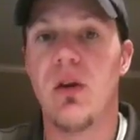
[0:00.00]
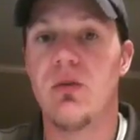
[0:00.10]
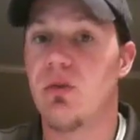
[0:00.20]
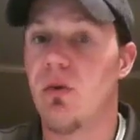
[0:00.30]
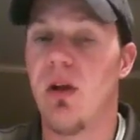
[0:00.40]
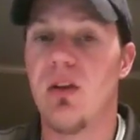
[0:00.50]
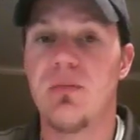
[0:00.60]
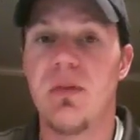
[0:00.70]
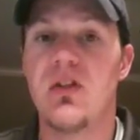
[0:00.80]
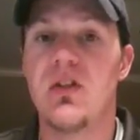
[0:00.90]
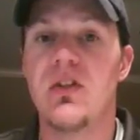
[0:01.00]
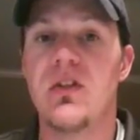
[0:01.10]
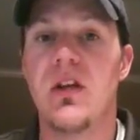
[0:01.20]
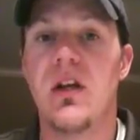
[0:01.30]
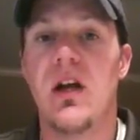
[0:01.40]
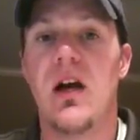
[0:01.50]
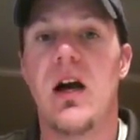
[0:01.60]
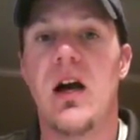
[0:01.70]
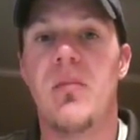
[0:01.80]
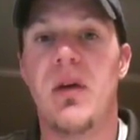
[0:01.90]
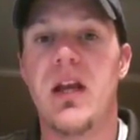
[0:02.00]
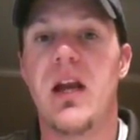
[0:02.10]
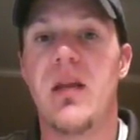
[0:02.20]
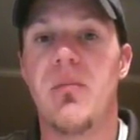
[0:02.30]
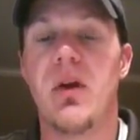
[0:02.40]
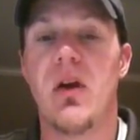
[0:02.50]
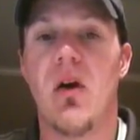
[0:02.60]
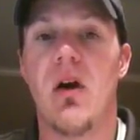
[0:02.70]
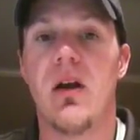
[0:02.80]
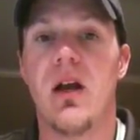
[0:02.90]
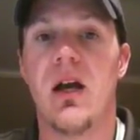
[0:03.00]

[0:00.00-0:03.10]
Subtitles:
He was throwing all his pitches, but he got hit pretty hard.